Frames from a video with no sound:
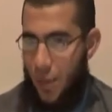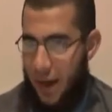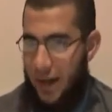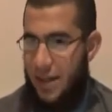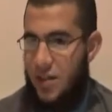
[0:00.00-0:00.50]
her
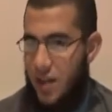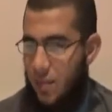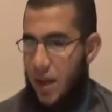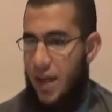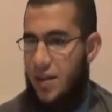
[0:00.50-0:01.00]
parents,
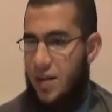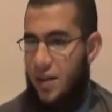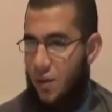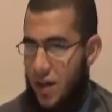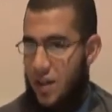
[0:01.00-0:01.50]
siblings,
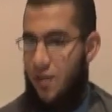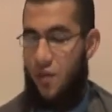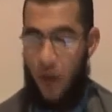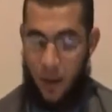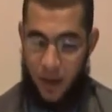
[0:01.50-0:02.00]
and the rest
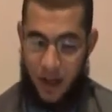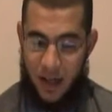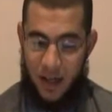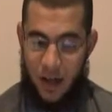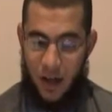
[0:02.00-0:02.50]
of the
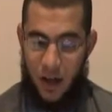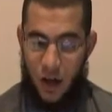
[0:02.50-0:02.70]
family